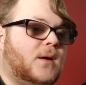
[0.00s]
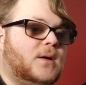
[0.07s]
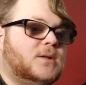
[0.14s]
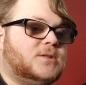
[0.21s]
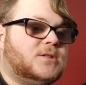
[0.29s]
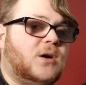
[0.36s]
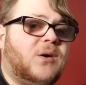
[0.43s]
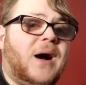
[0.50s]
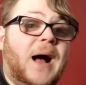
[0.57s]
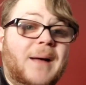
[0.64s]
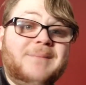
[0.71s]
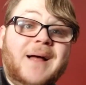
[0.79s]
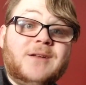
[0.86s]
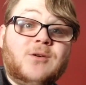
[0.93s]
So
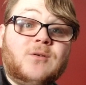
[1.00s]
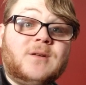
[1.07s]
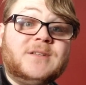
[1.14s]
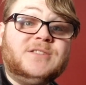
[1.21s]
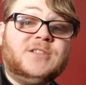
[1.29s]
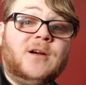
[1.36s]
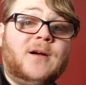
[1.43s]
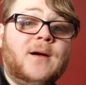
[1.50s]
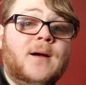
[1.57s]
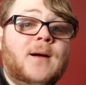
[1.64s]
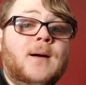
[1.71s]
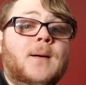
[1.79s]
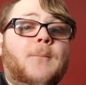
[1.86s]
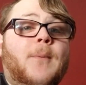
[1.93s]
I'm not totally sure.
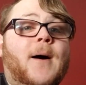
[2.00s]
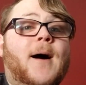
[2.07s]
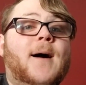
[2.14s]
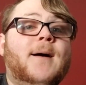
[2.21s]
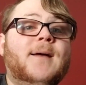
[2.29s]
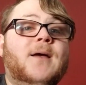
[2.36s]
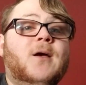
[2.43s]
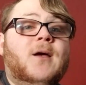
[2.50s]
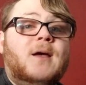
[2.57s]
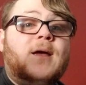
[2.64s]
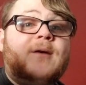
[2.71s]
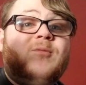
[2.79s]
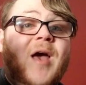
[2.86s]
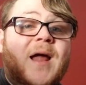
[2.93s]
But
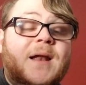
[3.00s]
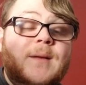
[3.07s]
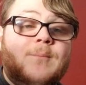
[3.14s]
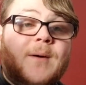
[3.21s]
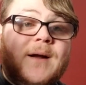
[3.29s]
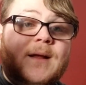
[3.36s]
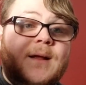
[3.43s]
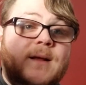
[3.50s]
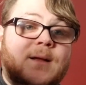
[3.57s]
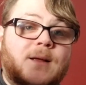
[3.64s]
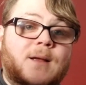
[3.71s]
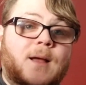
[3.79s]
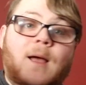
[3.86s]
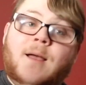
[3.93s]
if
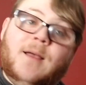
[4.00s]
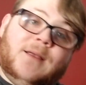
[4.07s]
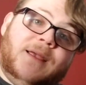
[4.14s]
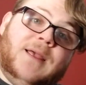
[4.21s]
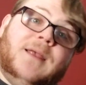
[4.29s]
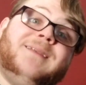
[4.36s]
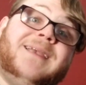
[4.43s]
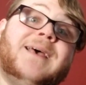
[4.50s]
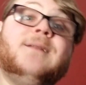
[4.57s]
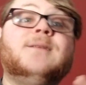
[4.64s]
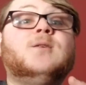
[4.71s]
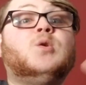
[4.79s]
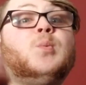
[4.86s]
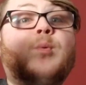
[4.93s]
anybody can get
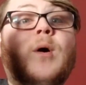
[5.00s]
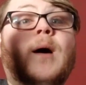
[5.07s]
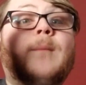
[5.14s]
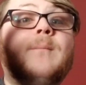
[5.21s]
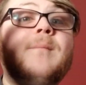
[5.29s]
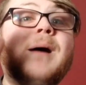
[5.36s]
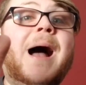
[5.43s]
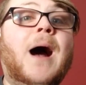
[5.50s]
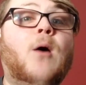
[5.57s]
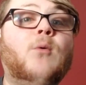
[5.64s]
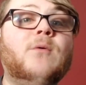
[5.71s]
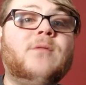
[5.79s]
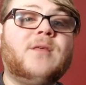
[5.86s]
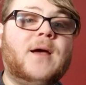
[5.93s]
this problem
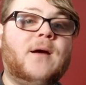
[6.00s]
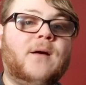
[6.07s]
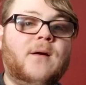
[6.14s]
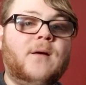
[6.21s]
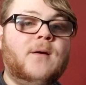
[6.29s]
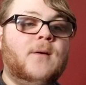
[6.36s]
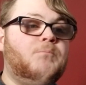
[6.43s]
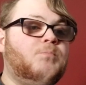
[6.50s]
out there,